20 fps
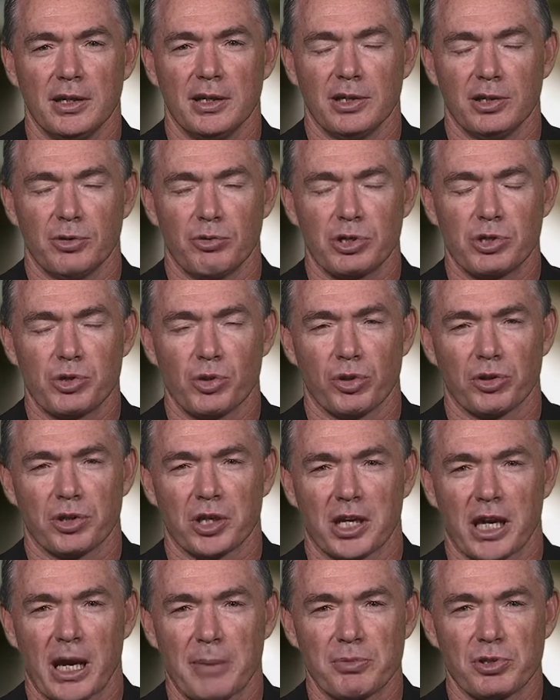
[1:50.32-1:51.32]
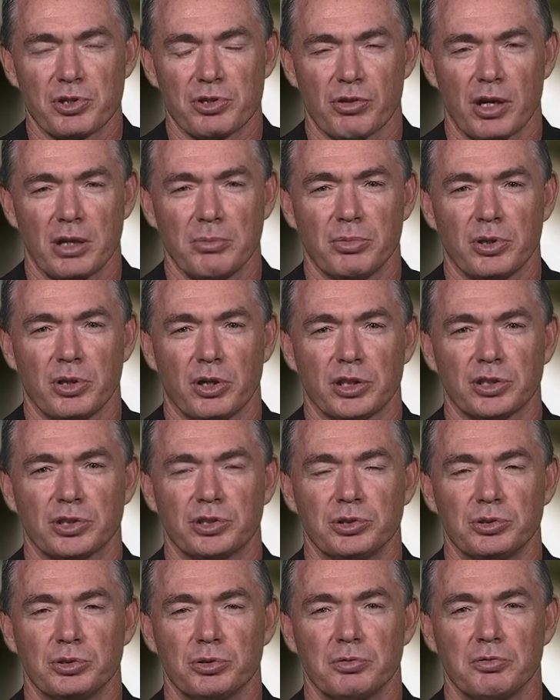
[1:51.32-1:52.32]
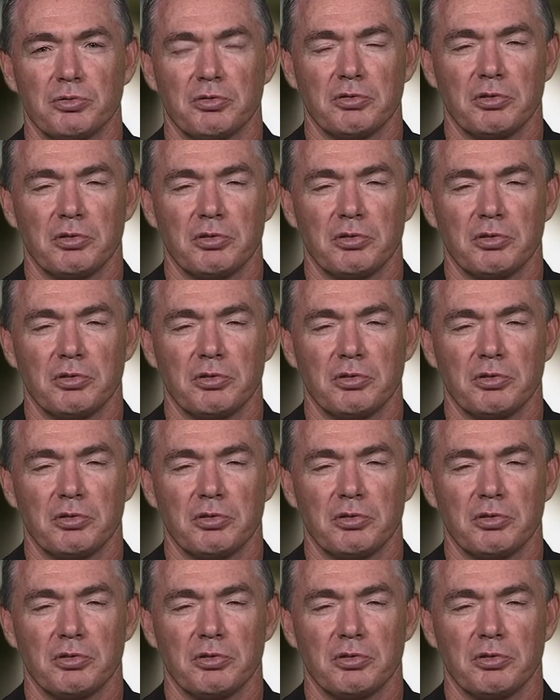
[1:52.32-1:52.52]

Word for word: we call it the captain's run, but I still